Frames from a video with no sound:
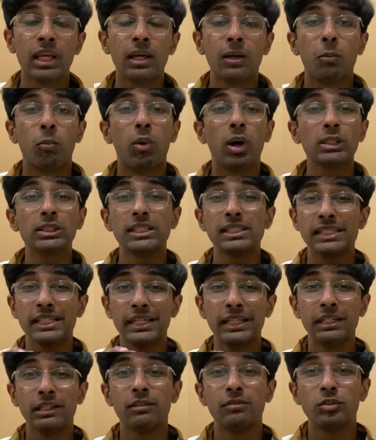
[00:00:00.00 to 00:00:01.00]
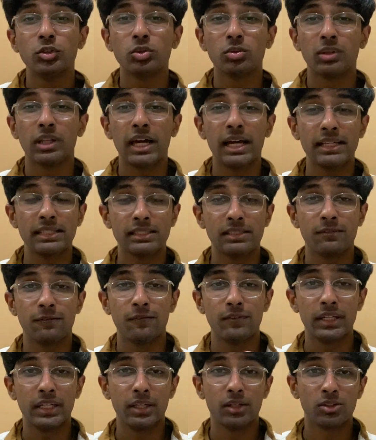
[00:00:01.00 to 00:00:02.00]
Watch his individualized
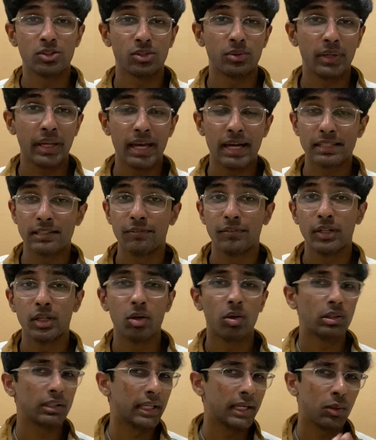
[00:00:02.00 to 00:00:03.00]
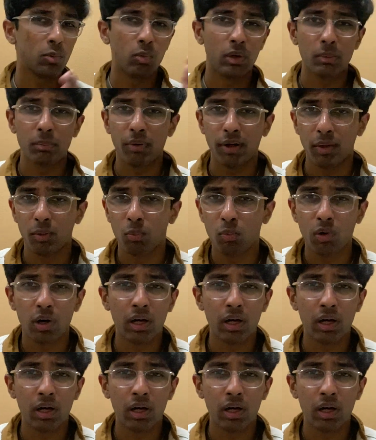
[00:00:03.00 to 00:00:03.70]
videos. So he has a video on like 1.1,